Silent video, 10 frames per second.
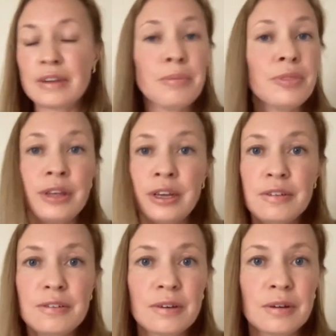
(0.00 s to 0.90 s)
Some
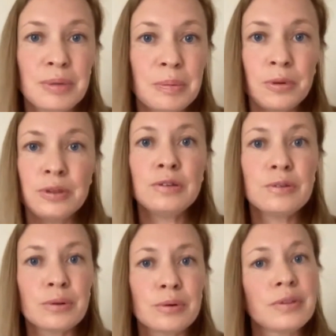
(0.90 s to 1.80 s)
things people need
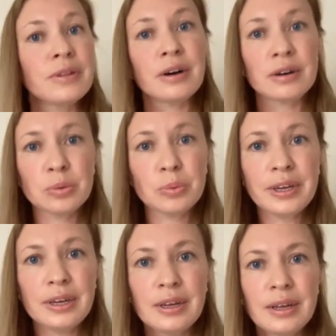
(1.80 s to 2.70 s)
to learn the hard
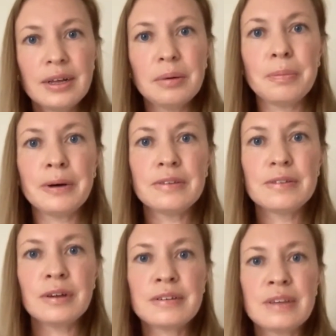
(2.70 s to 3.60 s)
way,
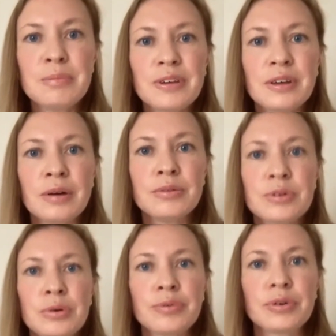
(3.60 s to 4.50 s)
but accepting
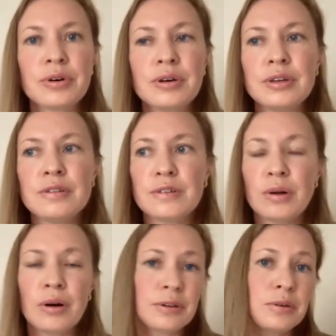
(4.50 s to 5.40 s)
counteroffer is
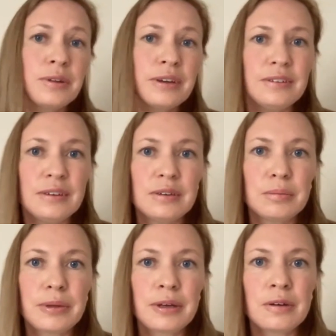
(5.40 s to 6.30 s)
not a good idea,
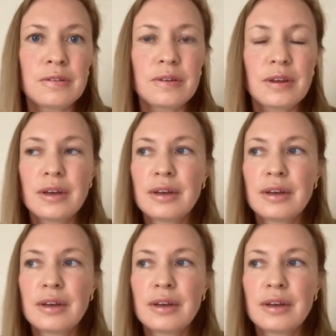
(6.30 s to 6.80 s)
because